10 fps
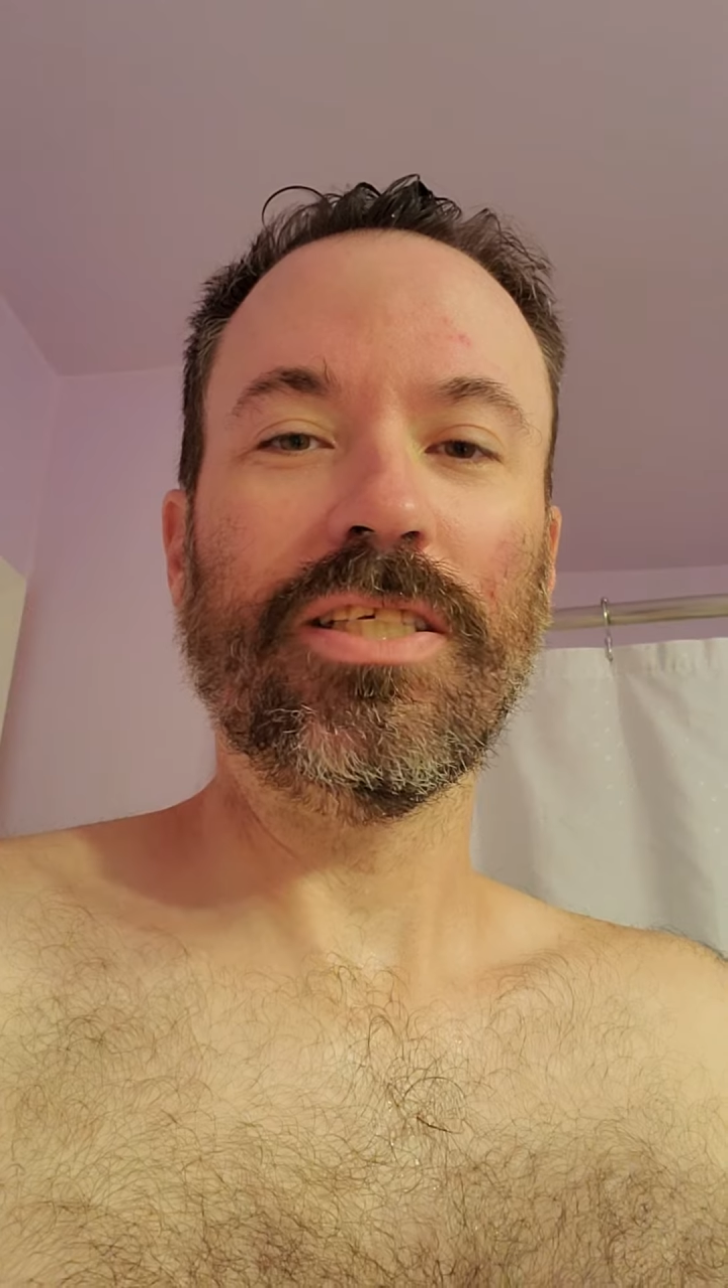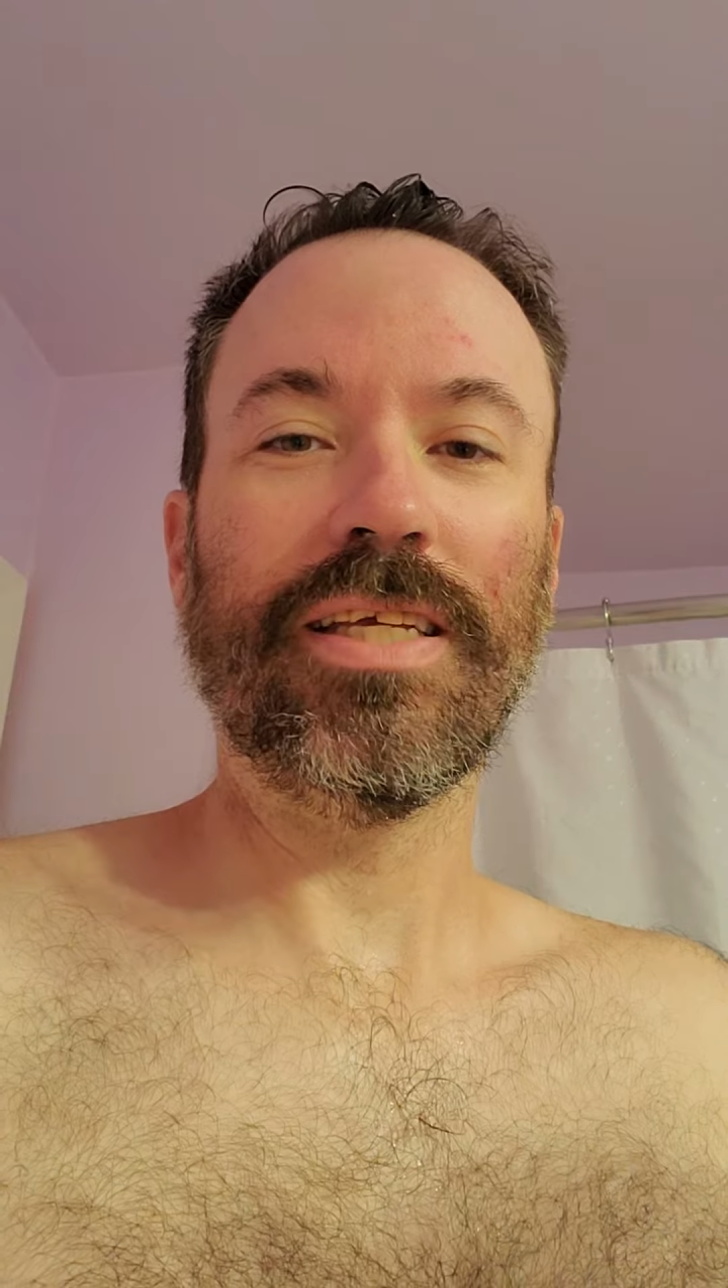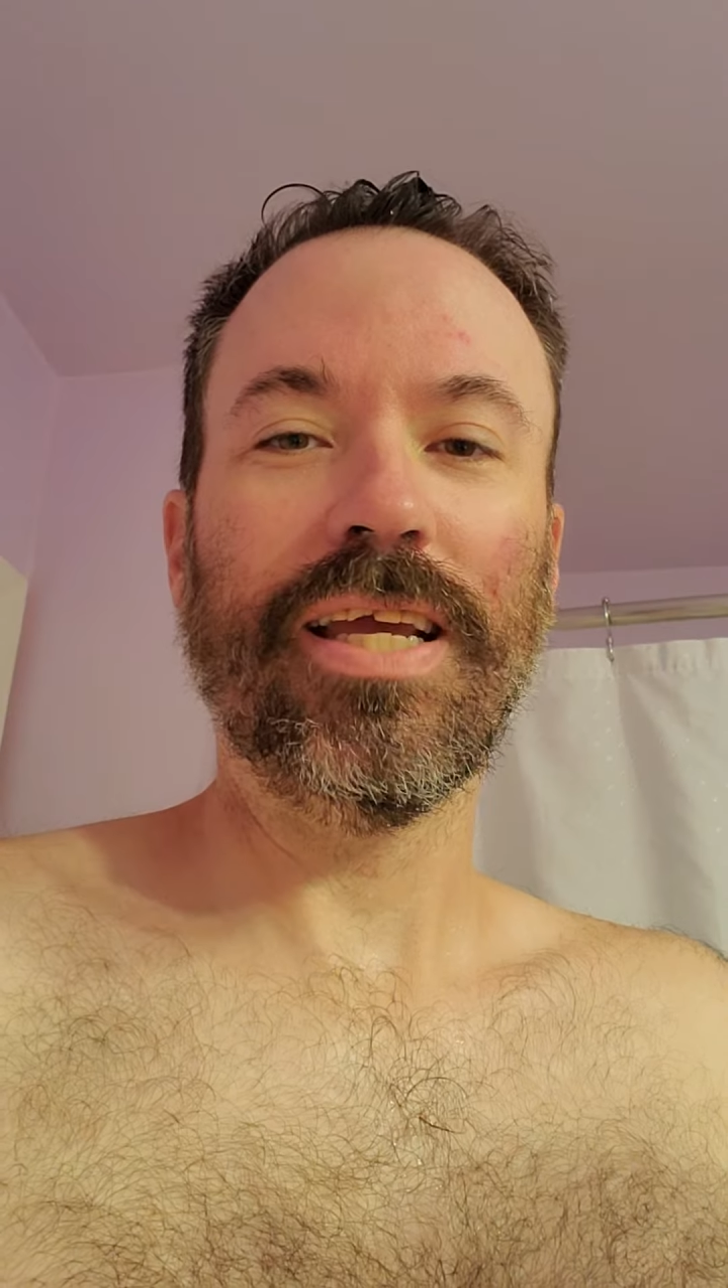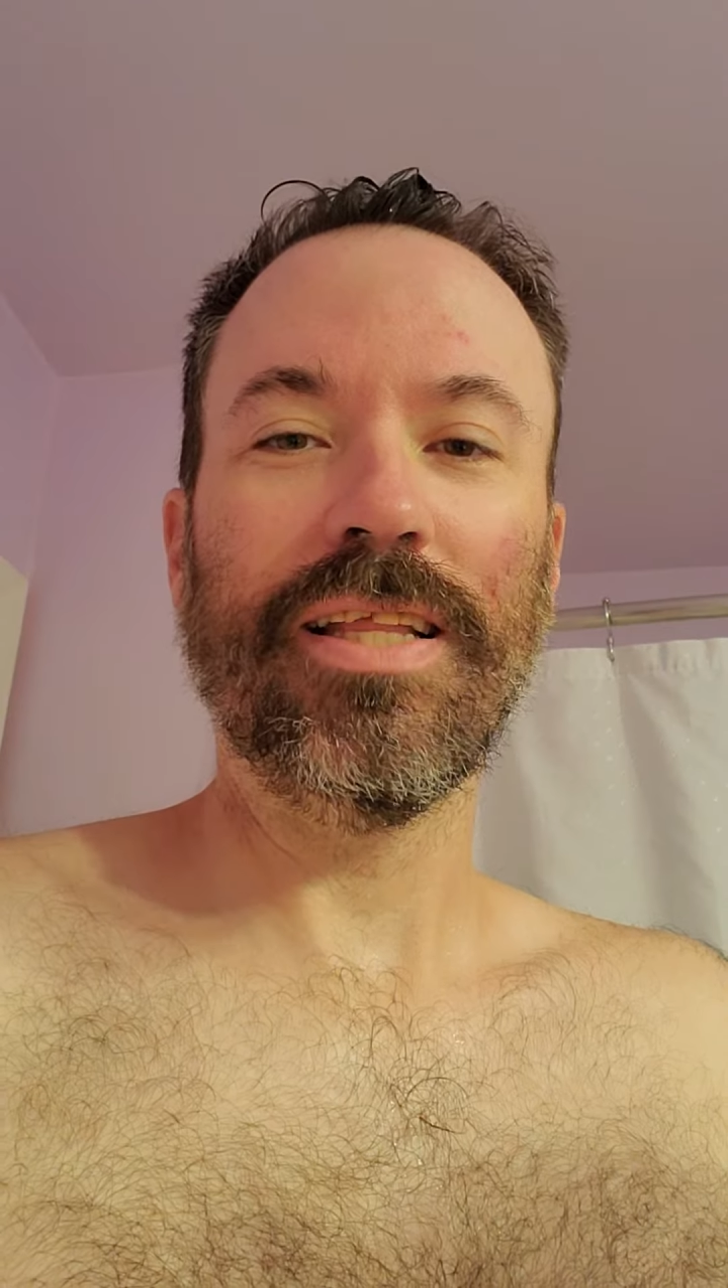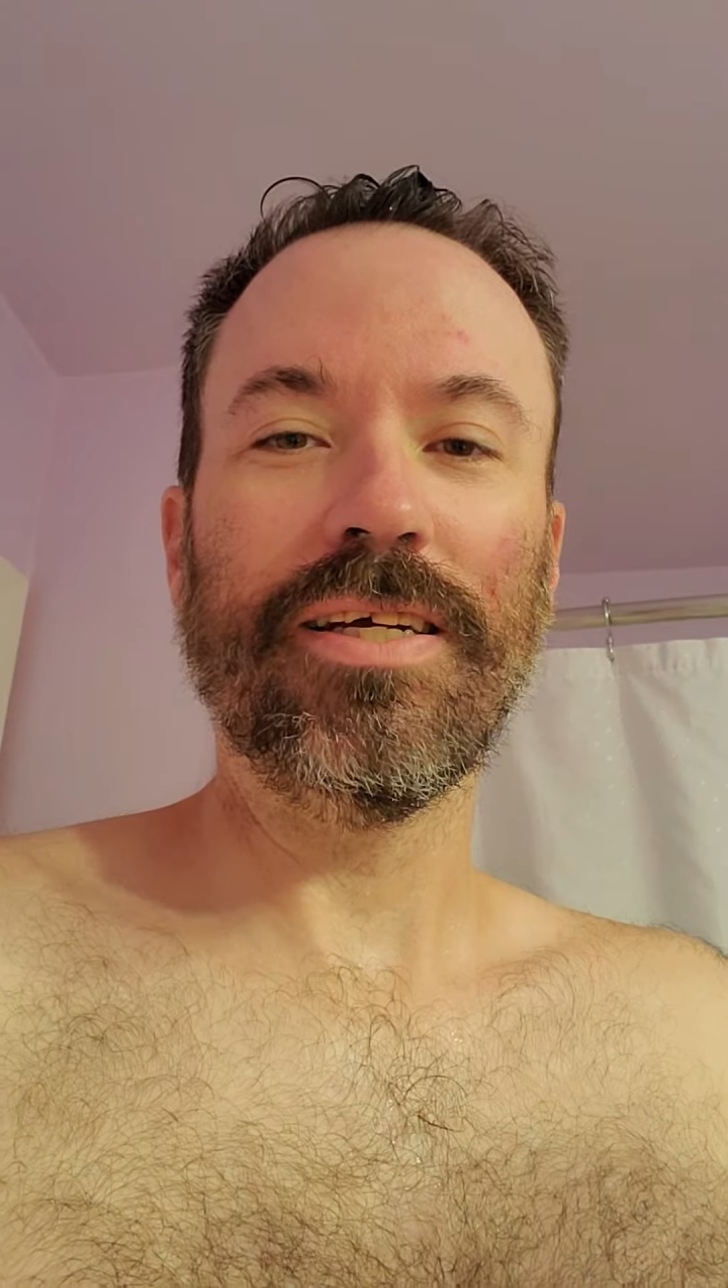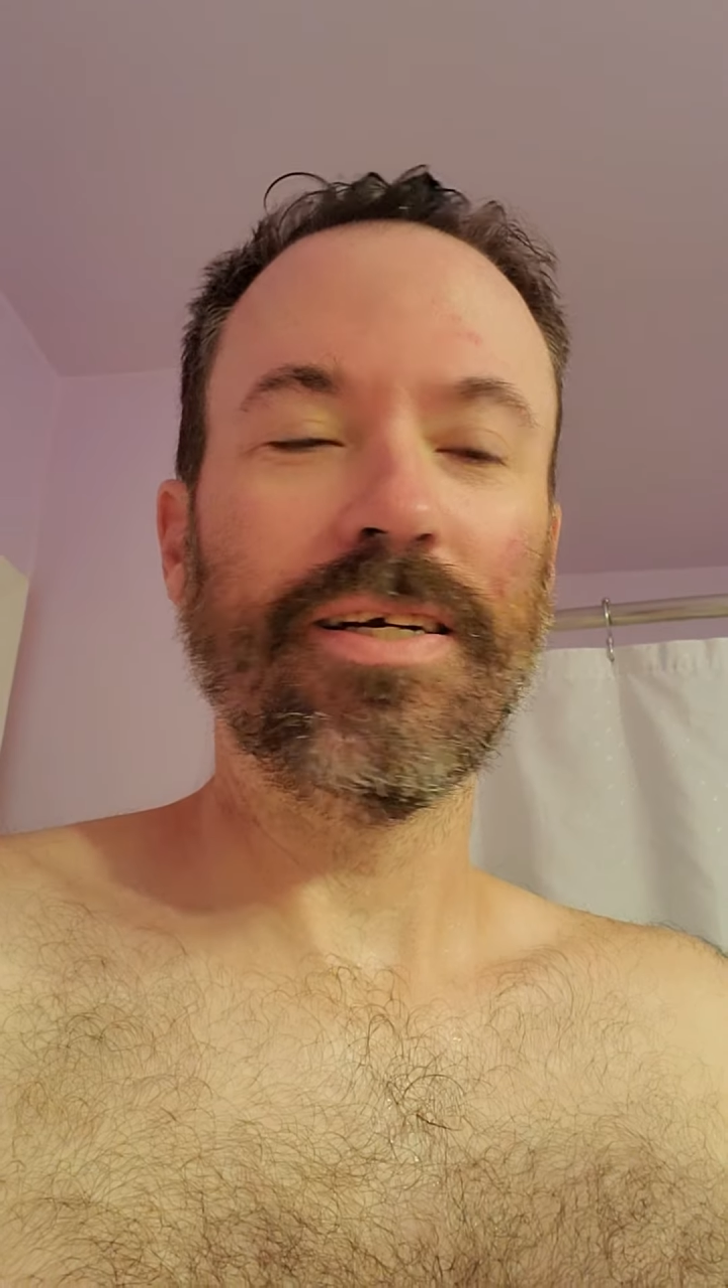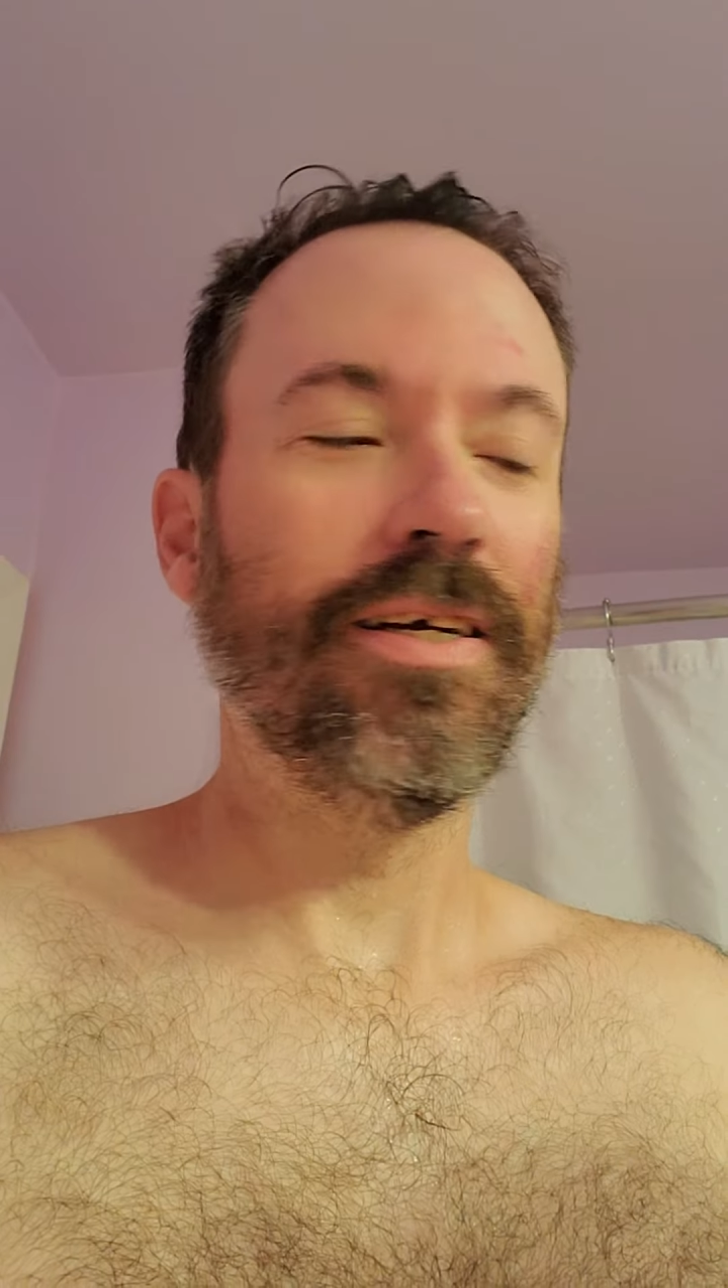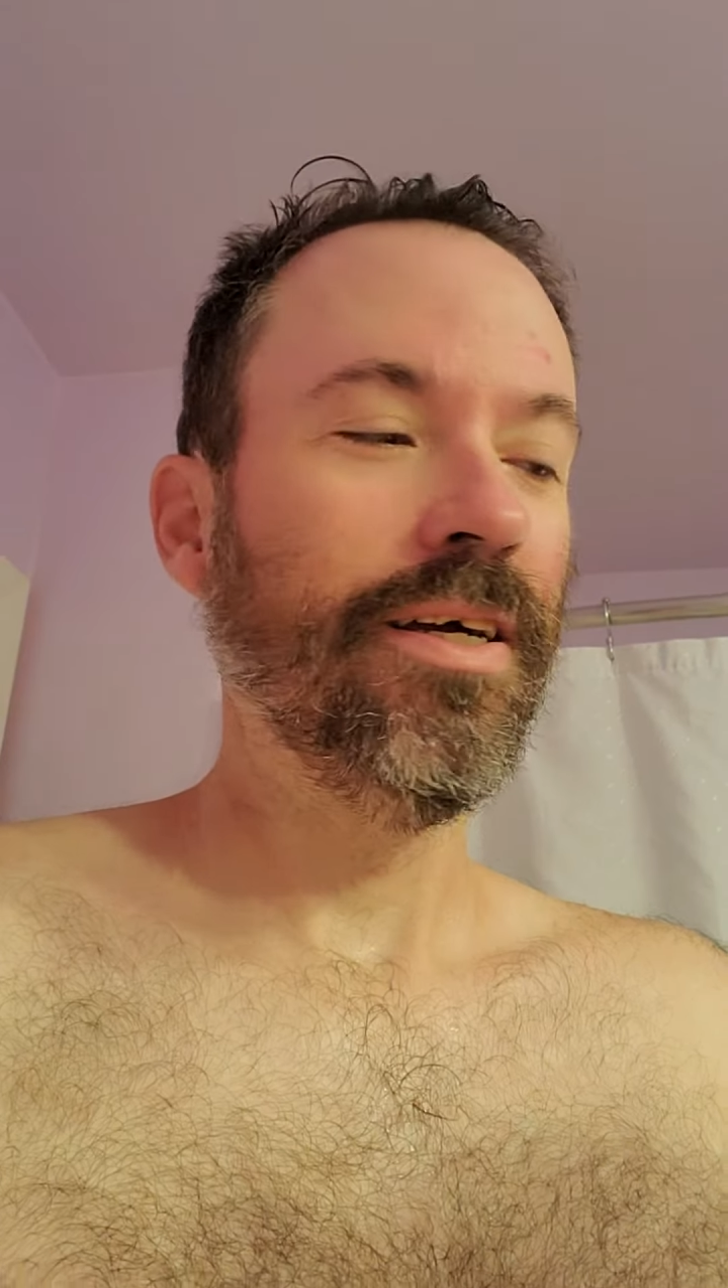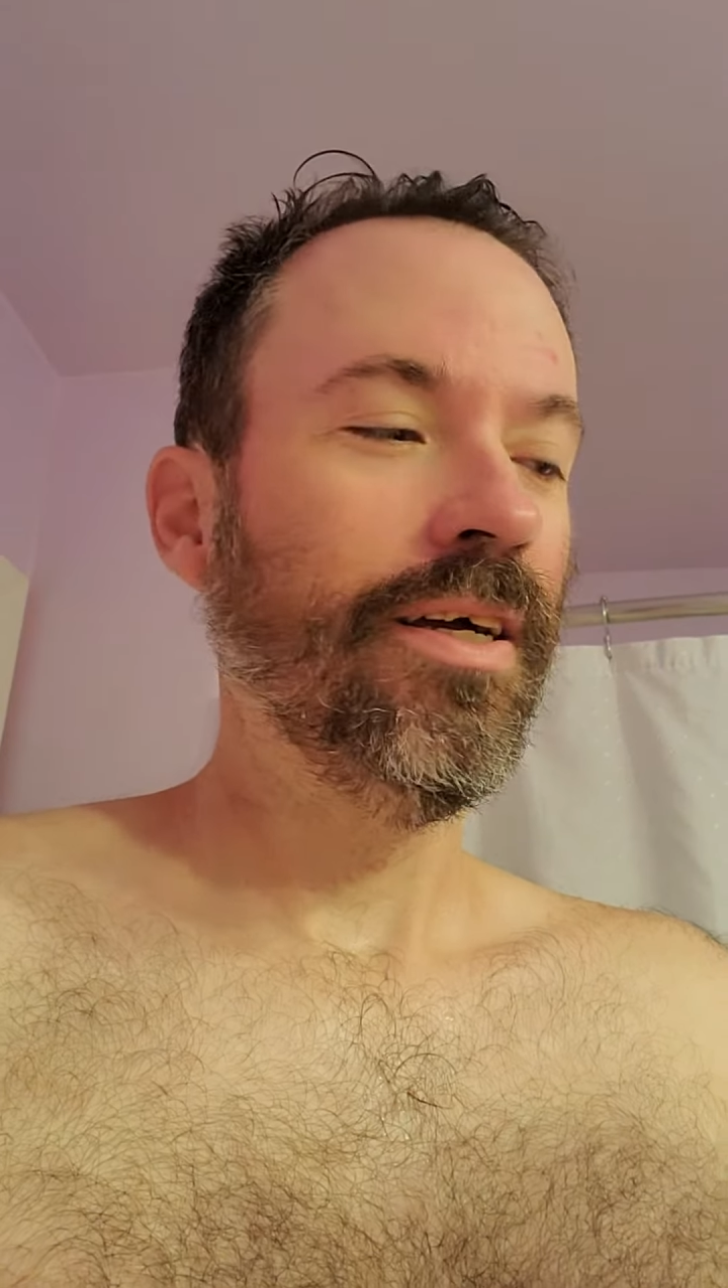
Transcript: together.